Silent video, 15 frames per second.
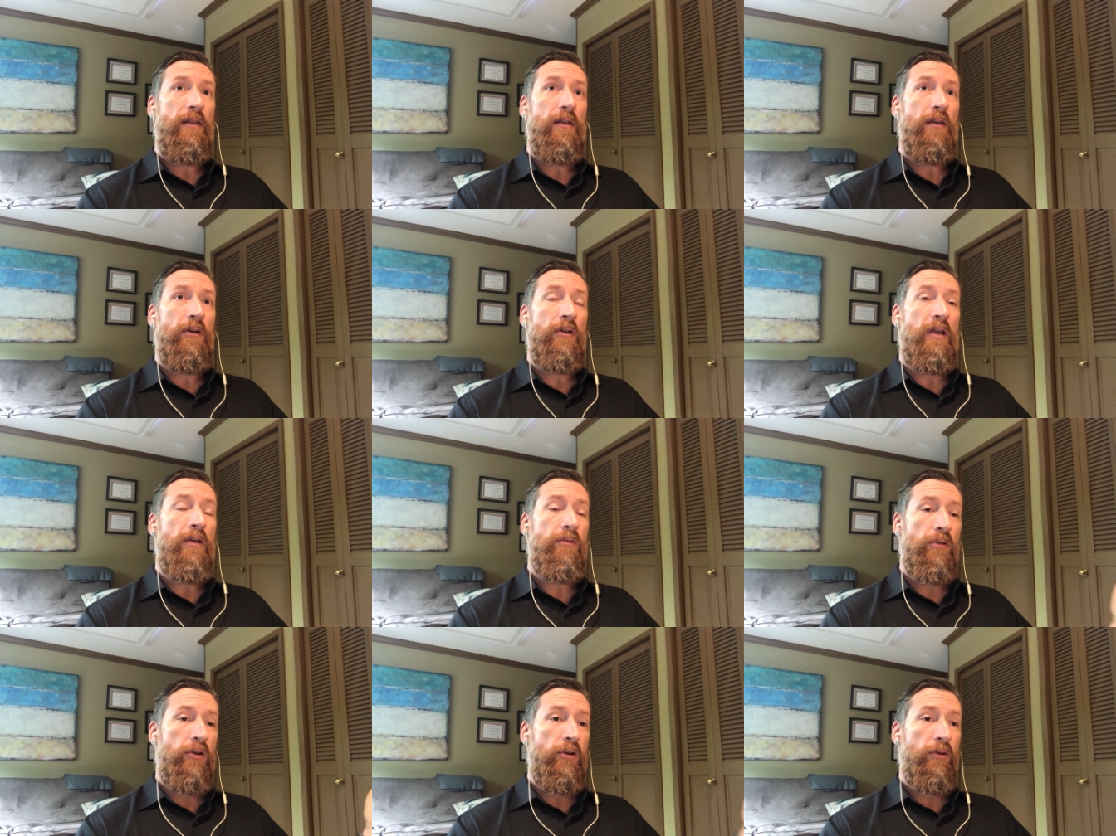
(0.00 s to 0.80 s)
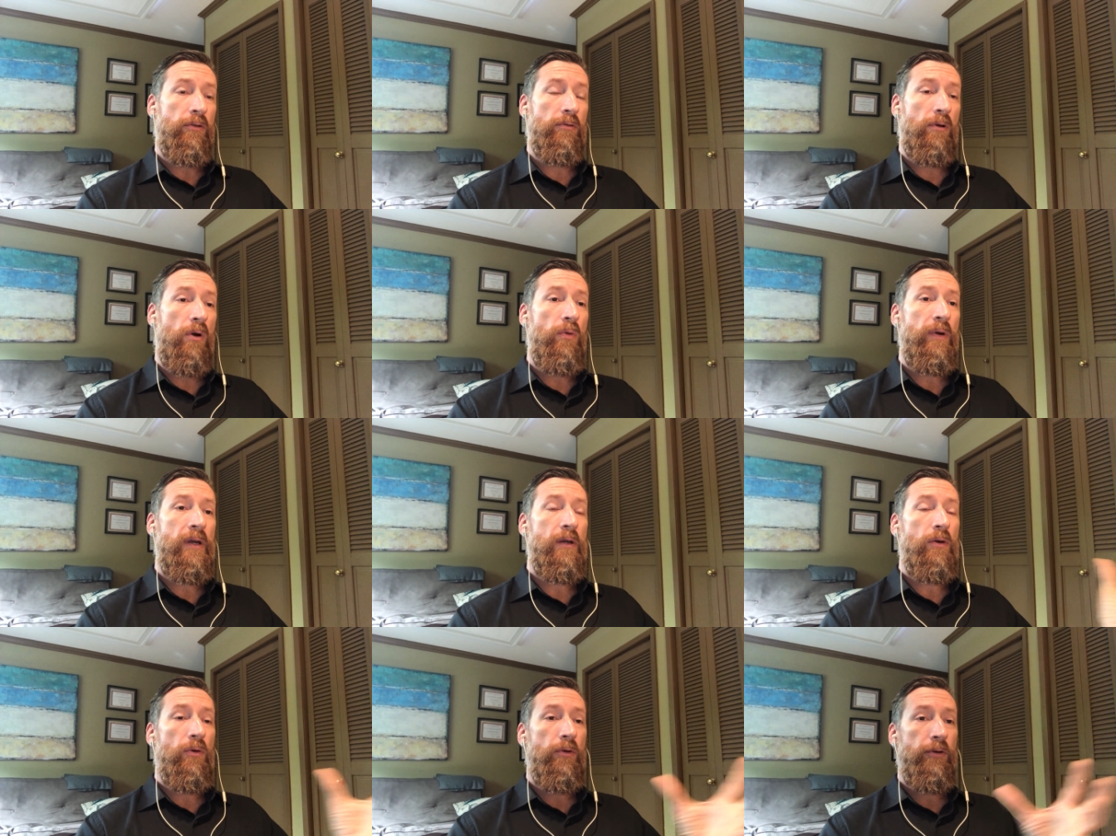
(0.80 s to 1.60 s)
either you're
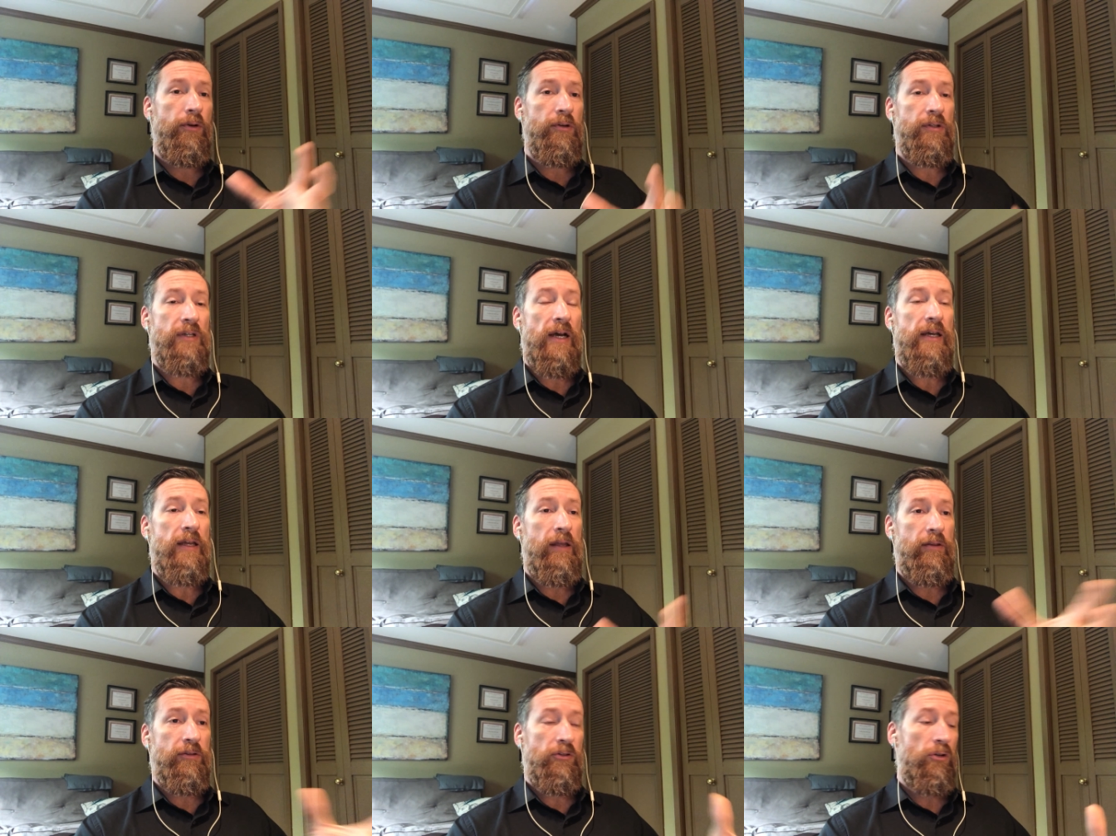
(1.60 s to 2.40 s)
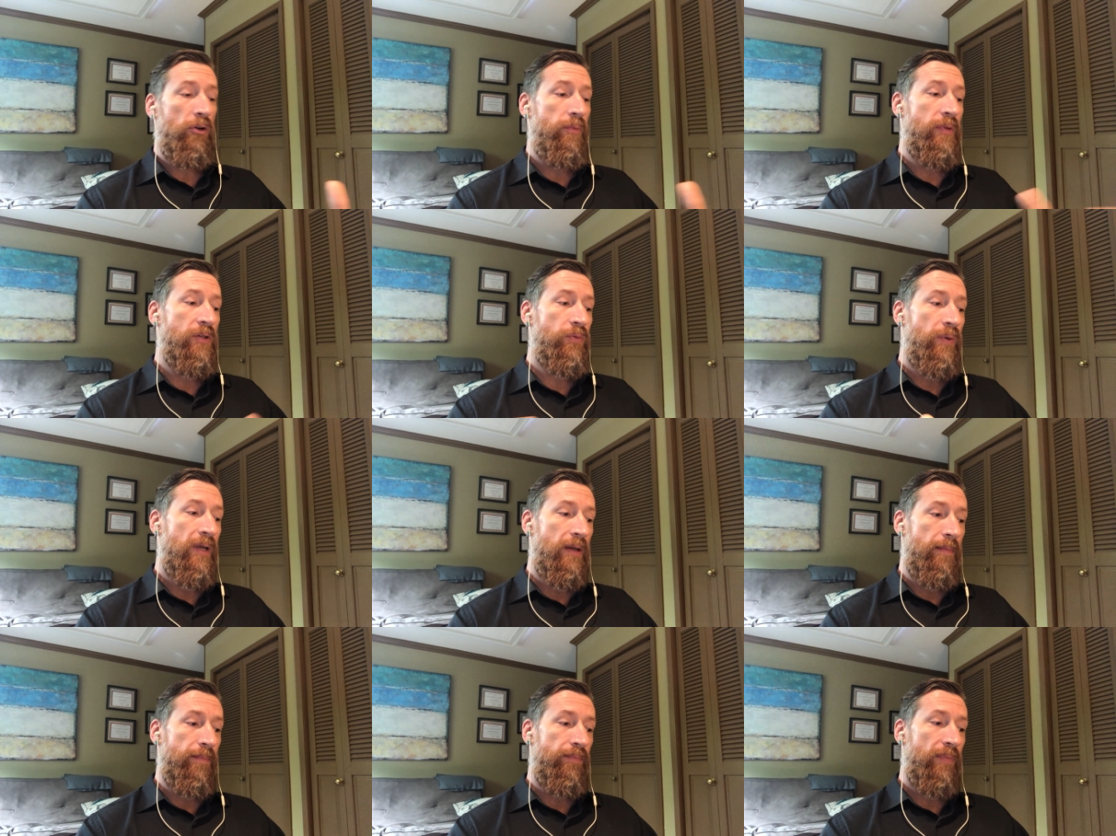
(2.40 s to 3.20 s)
growing or you're dying. There's no in
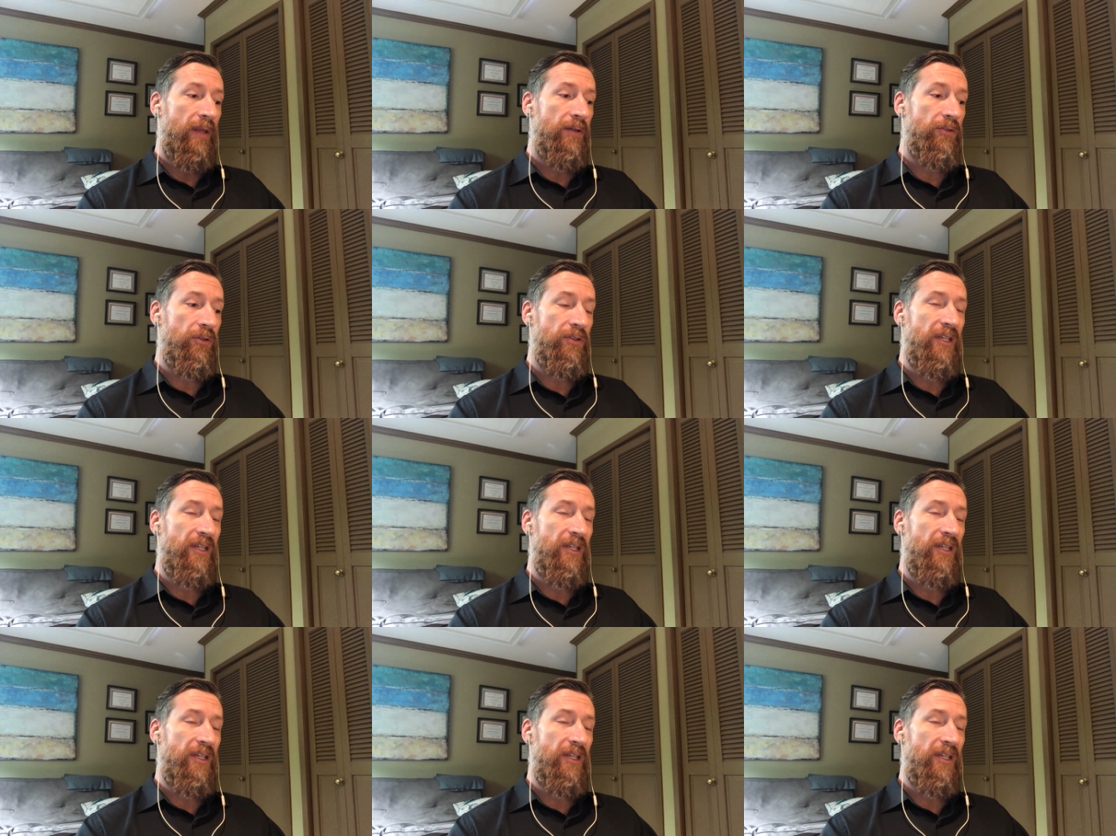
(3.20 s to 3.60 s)
between. So